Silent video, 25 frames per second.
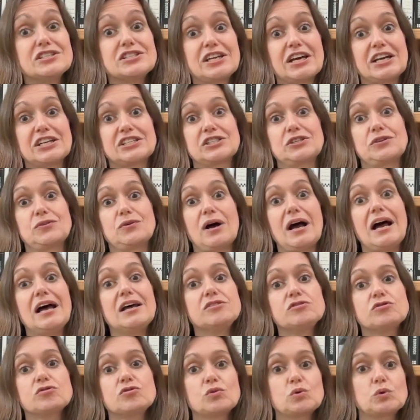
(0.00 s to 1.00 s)
International
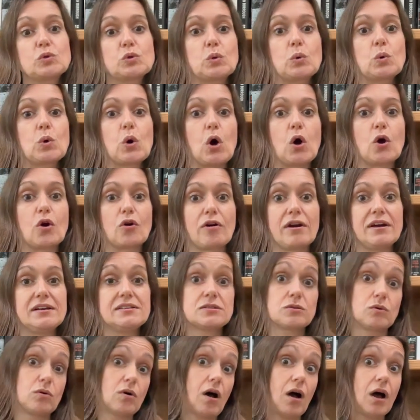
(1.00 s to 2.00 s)
Astronautical
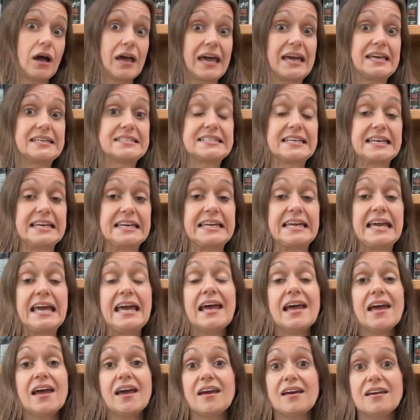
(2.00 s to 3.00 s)
Congress, or IAC,
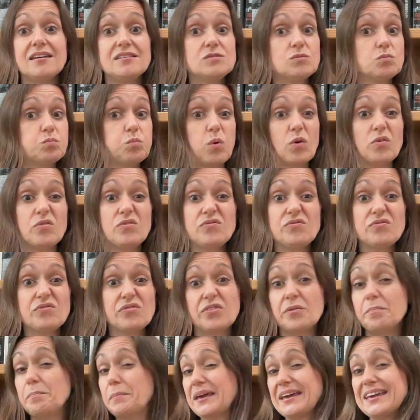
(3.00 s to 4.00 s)
is one
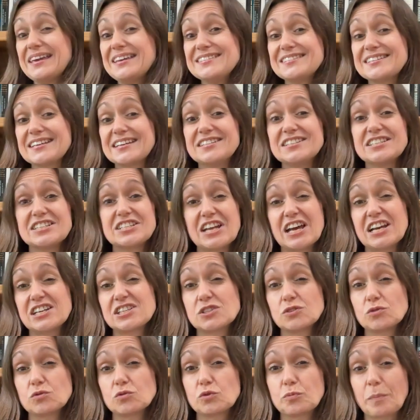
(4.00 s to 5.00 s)
of the biggest
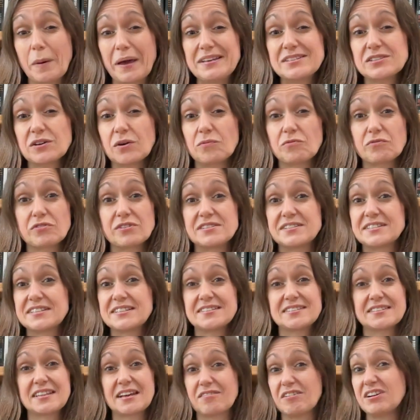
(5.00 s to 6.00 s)
international space
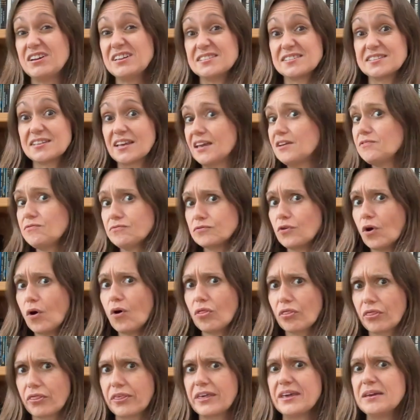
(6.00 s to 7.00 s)
conferences there is, if
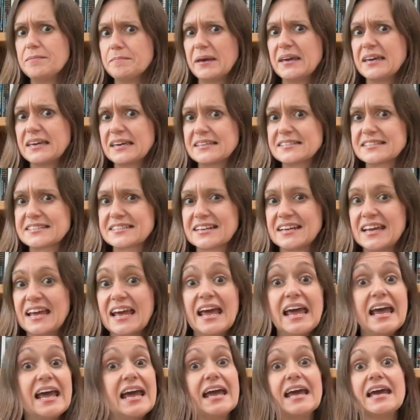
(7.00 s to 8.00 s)
not the biggest.
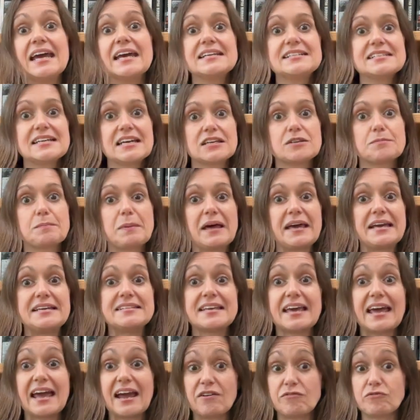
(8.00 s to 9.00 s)
It takes
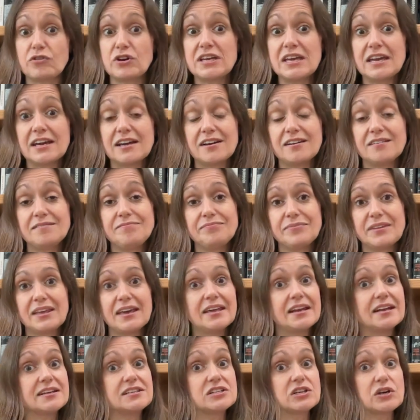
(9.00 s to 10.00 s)
place every year
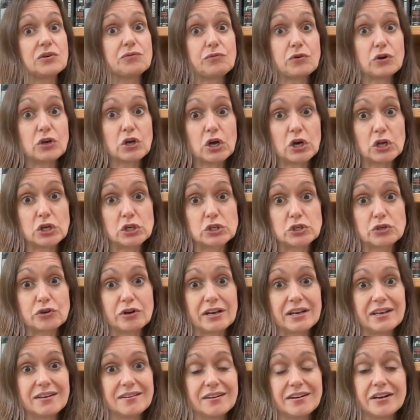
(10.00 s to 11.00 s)
in a different
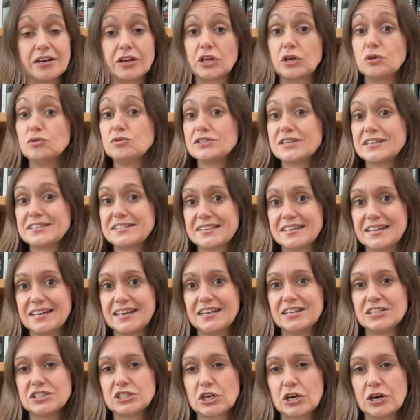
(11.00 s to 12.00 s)
country and a new city
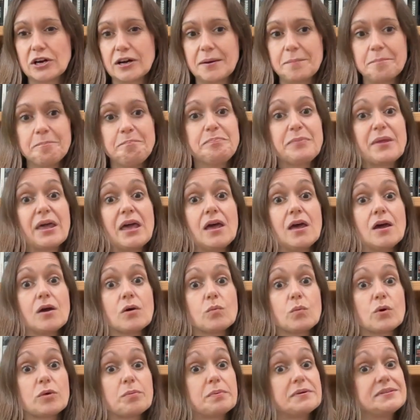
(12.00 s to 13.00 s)
each time,
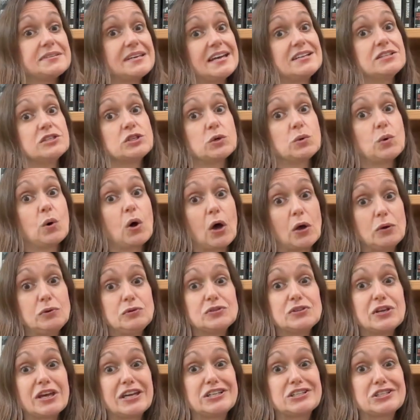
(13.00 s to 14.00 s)
with potential
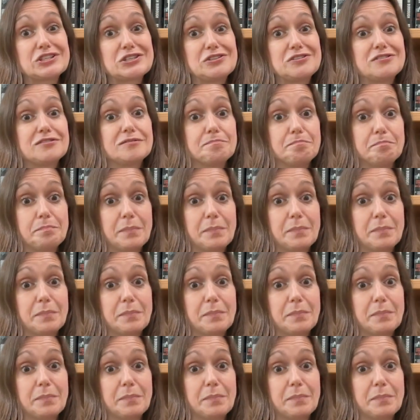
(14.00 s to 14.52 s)
host nations